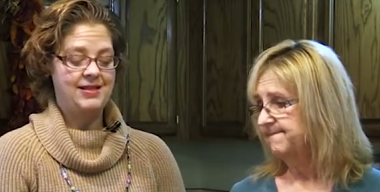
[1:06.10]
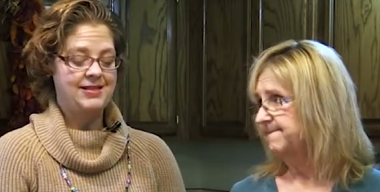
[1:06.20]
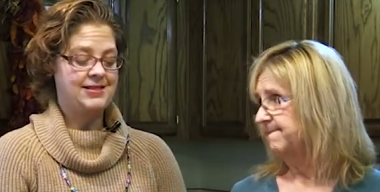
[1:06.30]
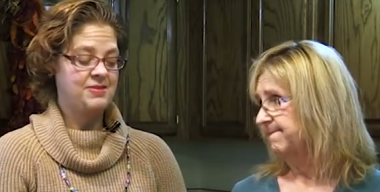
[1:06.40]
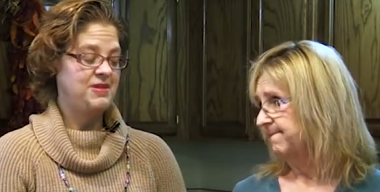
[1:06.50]
Speaker 1: this
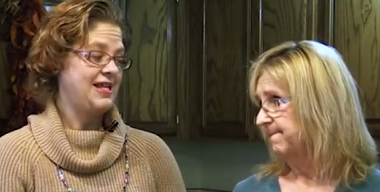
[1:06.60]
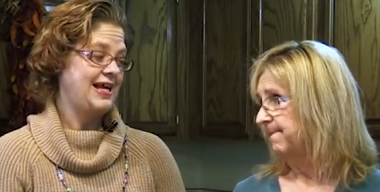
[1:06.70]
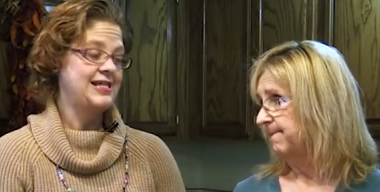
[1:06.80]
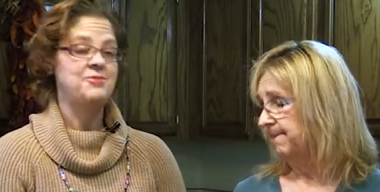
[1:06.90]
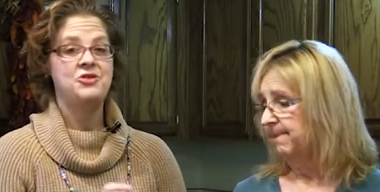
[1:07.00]
is going to be the
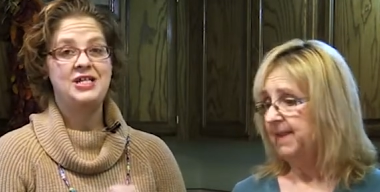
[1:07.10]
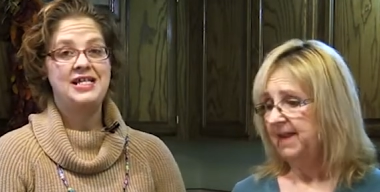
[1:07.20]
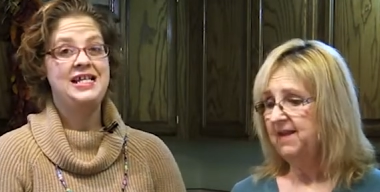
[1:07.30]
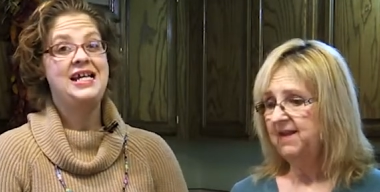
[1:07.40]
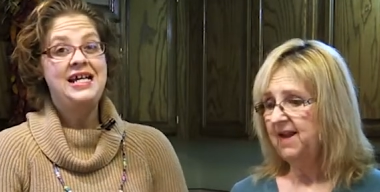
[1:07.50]
last time we're going to
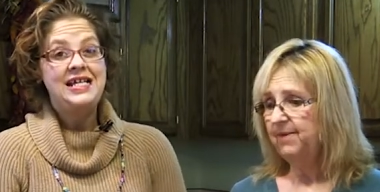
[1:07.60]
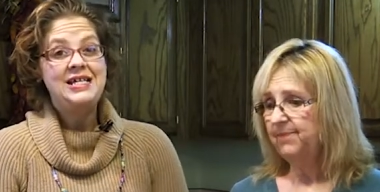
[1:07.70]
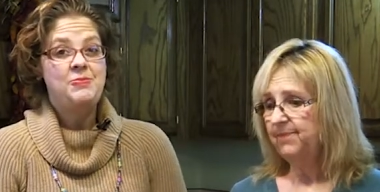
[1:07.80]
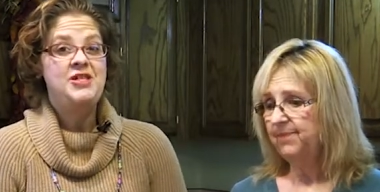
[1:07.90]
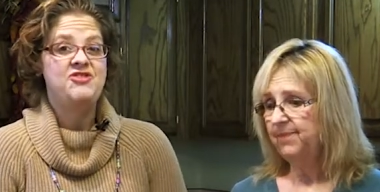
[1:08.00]
get any
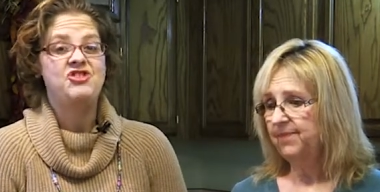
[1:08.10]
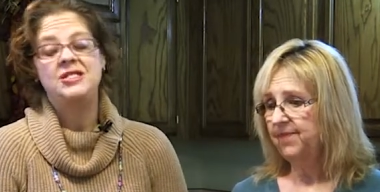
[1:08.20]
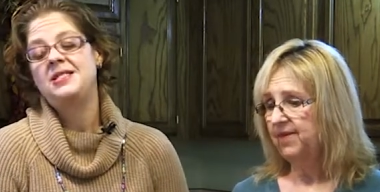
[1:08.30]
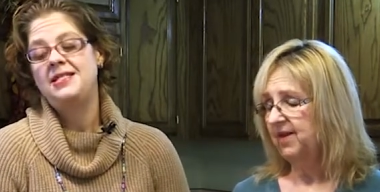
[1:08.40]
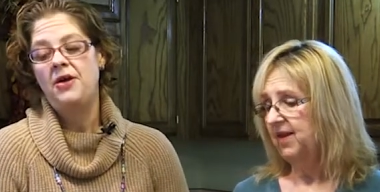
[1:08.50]

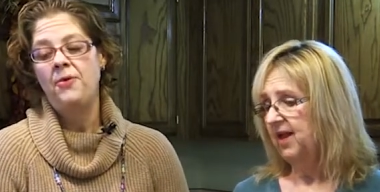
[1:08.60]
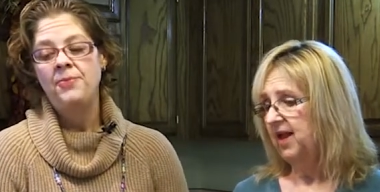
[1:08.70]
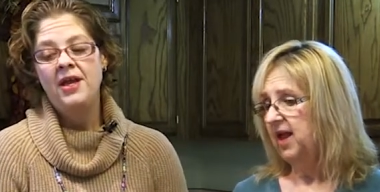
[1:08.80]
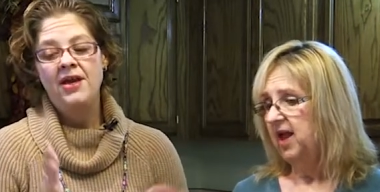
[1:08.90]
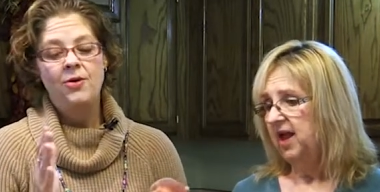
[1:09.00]
peaches. So
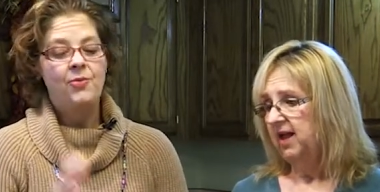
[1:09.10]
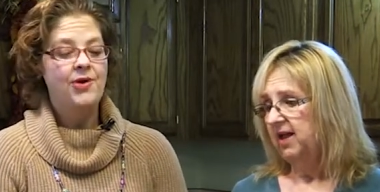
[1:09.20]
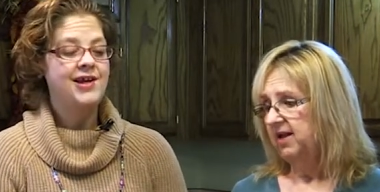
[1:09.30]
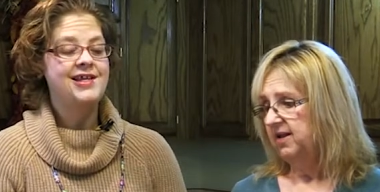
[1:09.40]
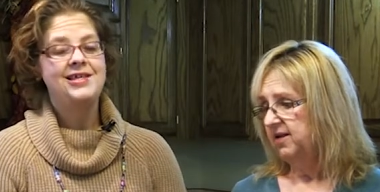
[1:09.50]
we're
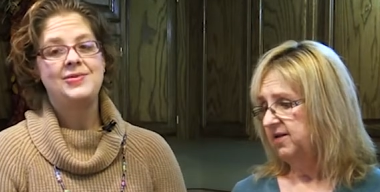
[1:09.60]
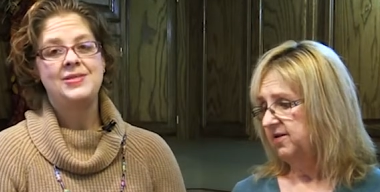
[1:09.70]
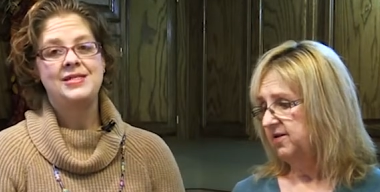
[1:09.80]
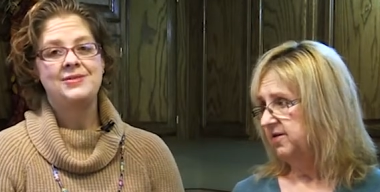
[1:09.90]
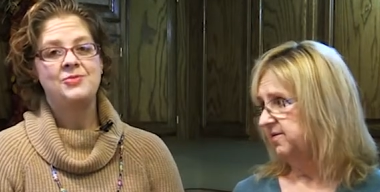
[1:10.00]
going to use
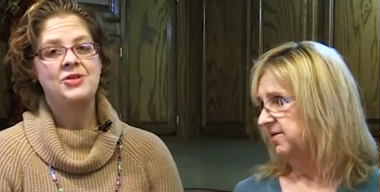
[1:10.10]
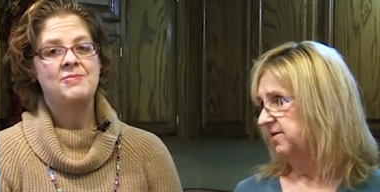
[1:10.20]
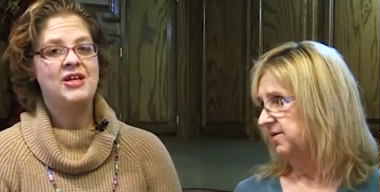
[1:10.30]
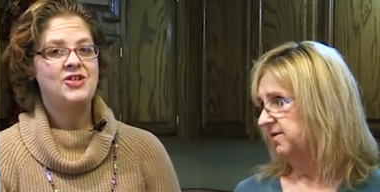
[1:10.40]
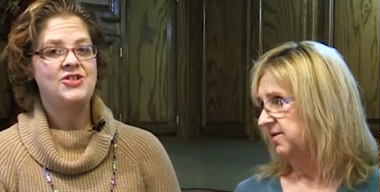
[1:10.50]
them. We're going to
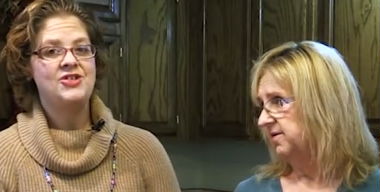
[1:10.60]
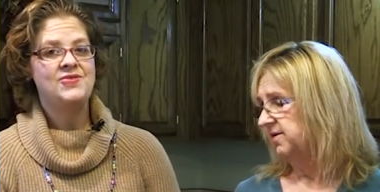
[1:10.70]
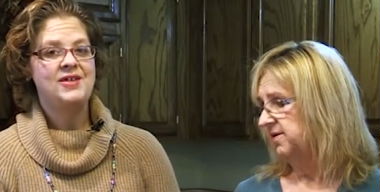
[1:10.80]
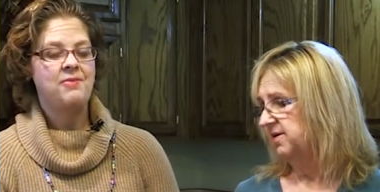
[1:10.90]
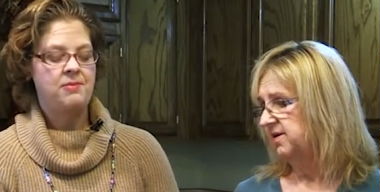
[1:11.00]
make good
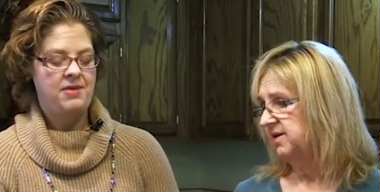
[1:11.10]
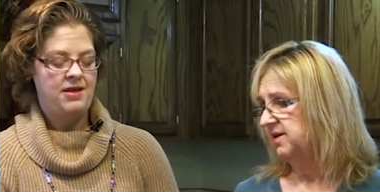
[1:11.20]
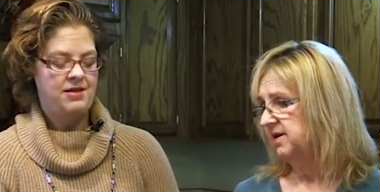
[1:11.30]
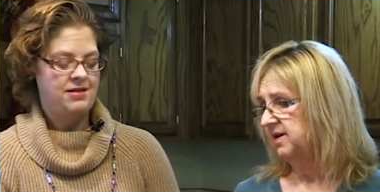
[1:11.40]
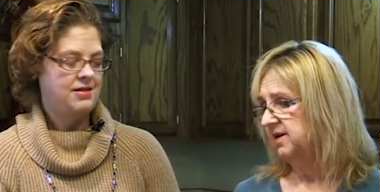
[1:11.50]
use of them.
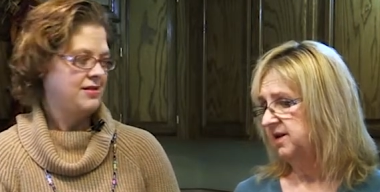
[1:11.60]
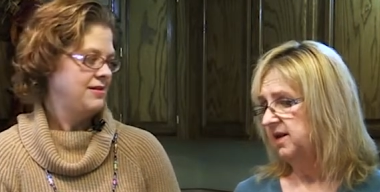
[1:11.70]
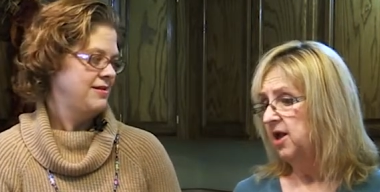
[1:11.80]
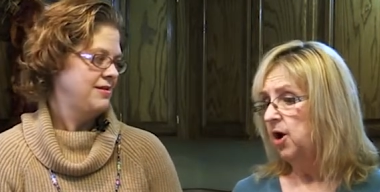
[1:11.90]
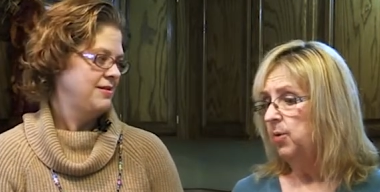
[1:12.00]
And
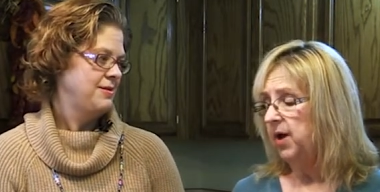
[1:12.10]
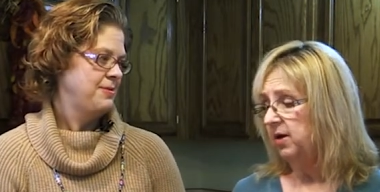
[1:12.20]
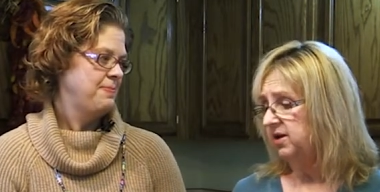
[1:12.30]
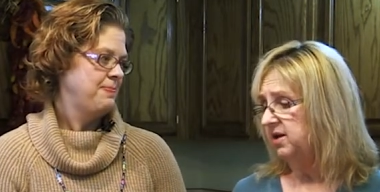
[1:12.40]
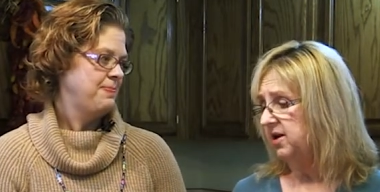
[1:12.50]

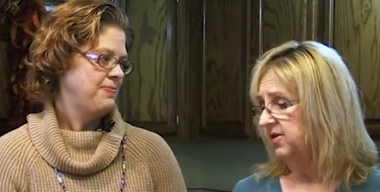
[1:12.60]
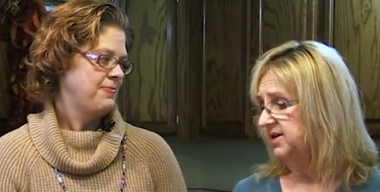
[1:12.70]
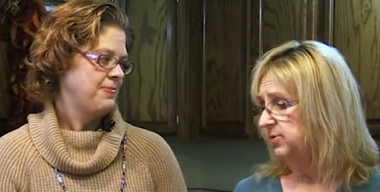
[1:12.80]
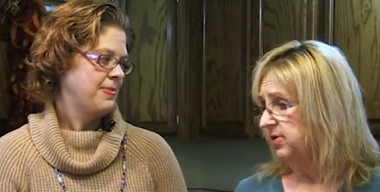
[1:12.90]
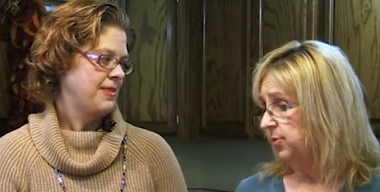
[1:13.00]
Speaker 2: well, you know, the,
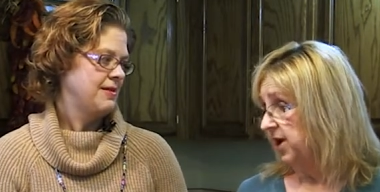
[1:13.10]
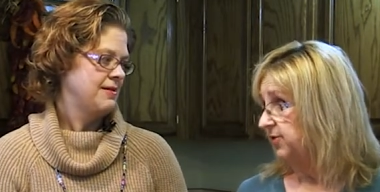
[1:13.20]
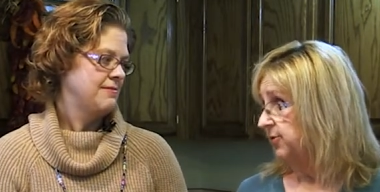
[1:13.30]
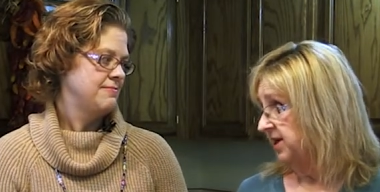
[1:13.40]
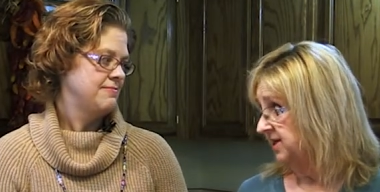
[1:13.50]
the
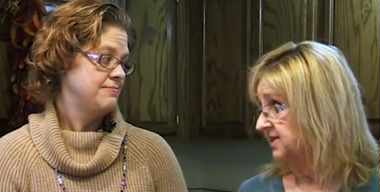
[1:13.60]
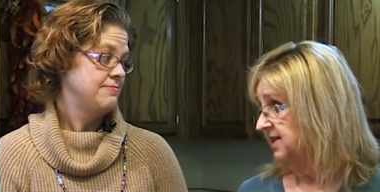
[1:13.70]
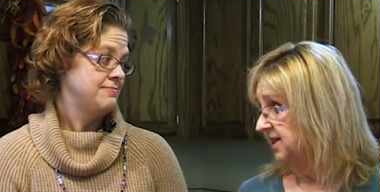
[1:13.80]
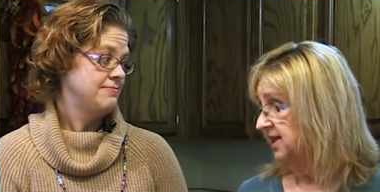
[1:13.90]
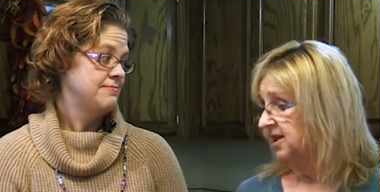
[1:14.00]
weather is
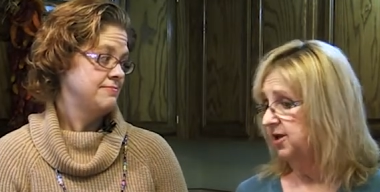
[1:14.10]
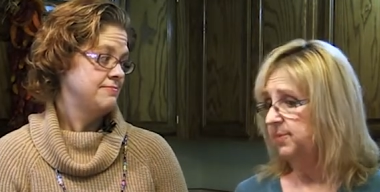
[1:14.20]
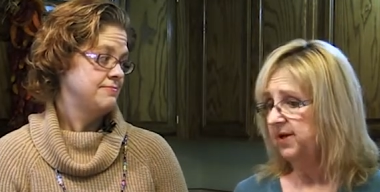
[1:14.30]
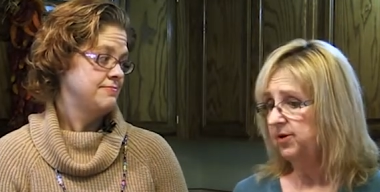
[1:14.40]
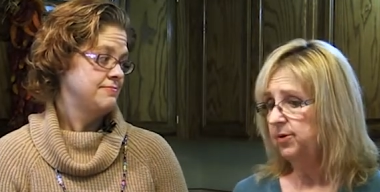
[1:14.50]
getting a little
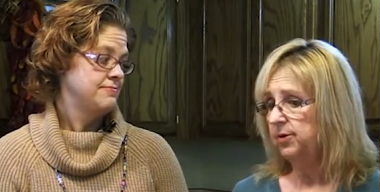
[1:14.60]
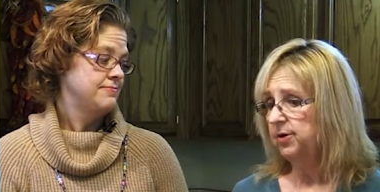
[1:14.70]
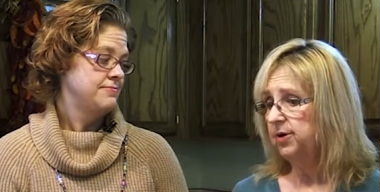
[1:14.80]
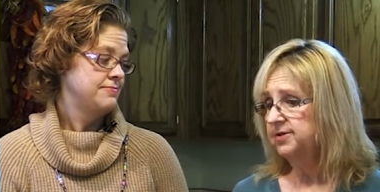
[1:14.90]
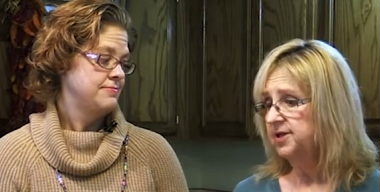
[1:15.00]
bit
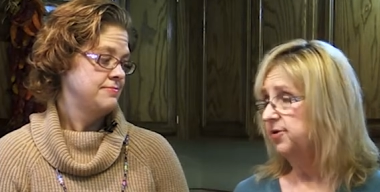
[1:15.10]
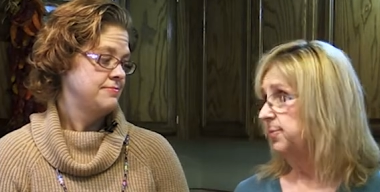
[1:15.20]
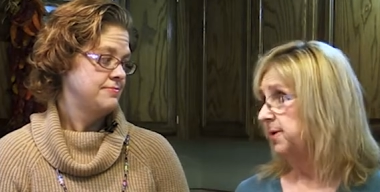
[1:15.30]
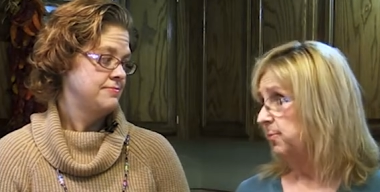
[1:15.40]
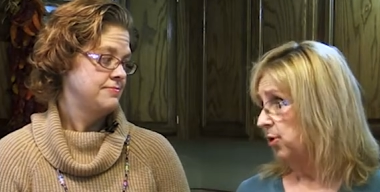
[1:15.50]
cooler, so there'll
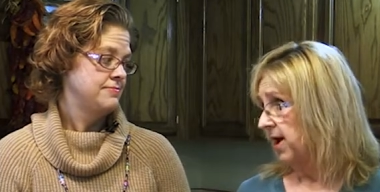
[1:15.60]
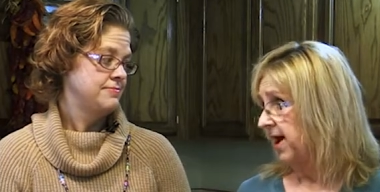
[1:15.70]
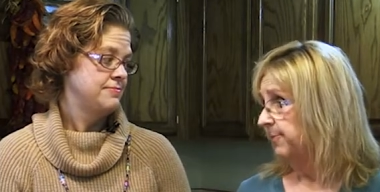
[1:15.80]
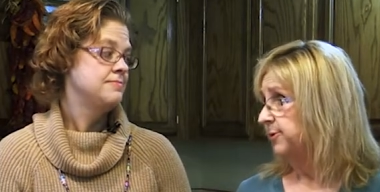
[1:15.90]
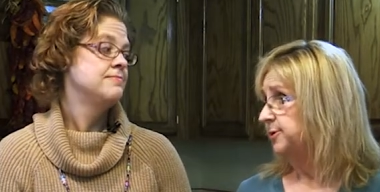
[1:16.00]
be more
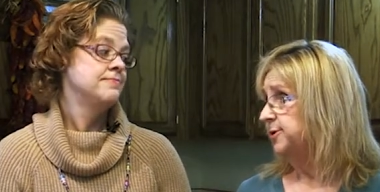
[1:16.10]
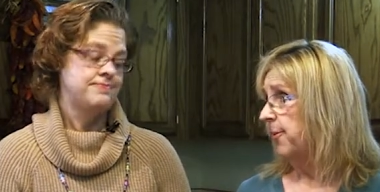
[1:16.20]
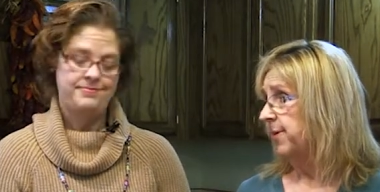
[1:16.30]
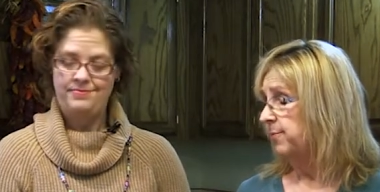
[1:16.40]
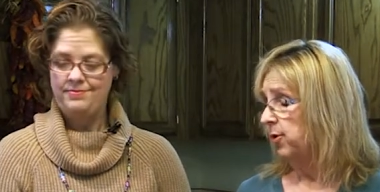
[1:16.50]
apples, there'll
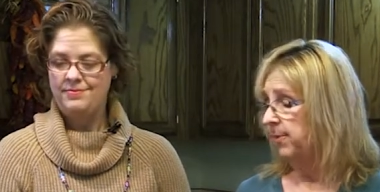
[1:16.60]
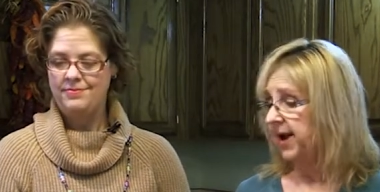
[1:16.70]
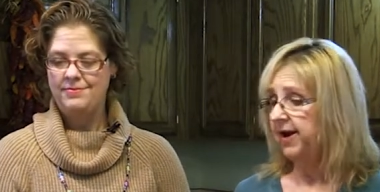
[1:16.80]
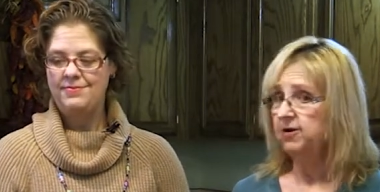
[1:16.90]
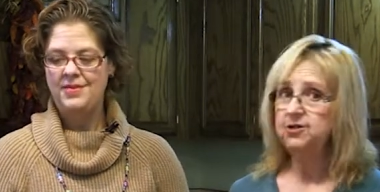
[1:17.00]
be more
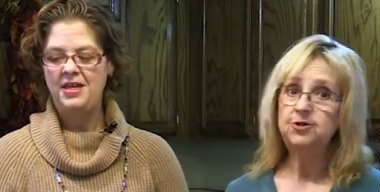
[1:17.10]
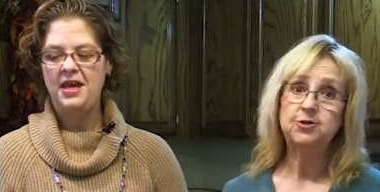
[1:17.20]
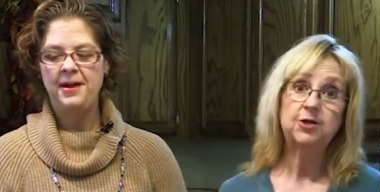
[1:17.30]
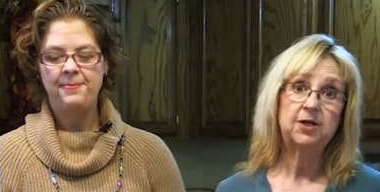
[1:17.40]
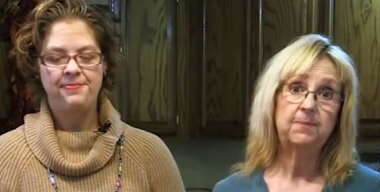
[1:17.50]
pears, there's
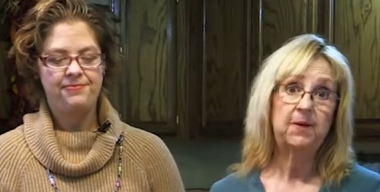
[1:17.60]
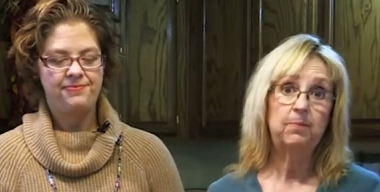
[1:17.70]
yep. going to be